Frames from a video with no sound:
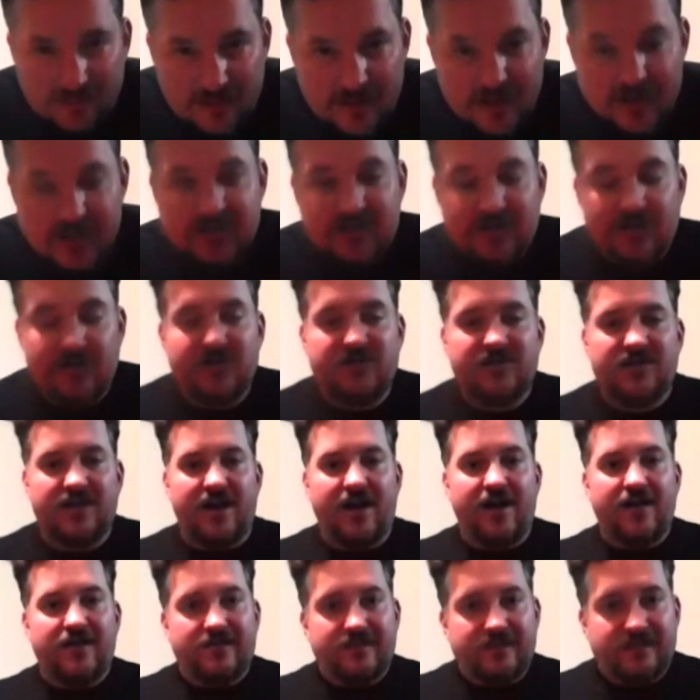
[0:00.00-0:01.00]
It turns
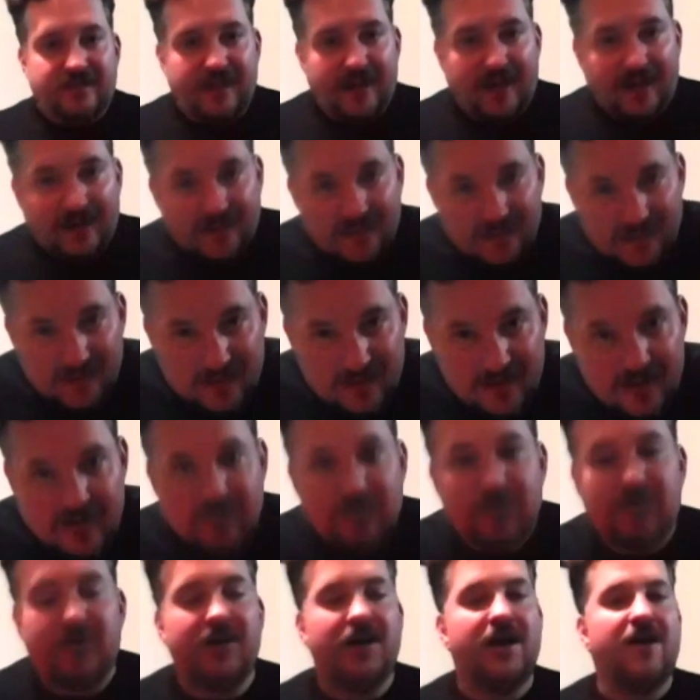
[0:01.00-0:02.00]
out that
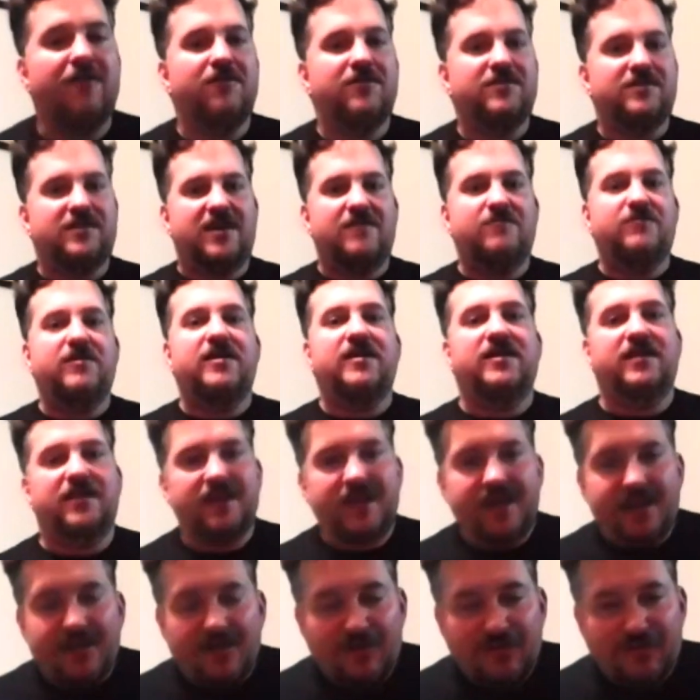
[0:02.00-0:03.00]
every time they
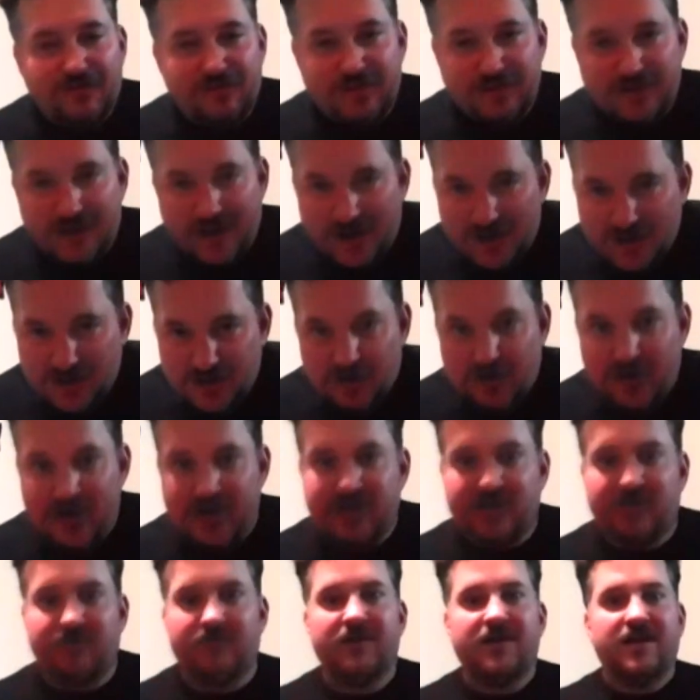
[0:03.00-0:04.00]
kneel for the national
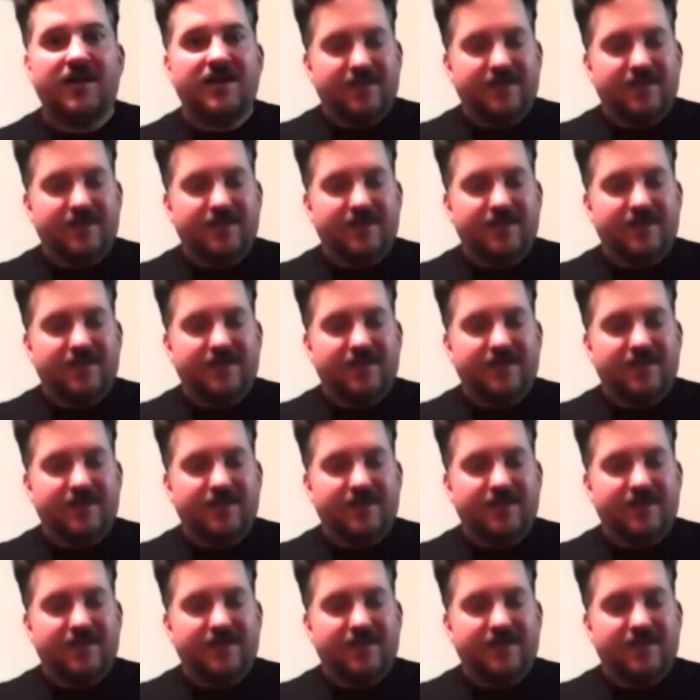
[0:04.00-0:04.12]
anthem,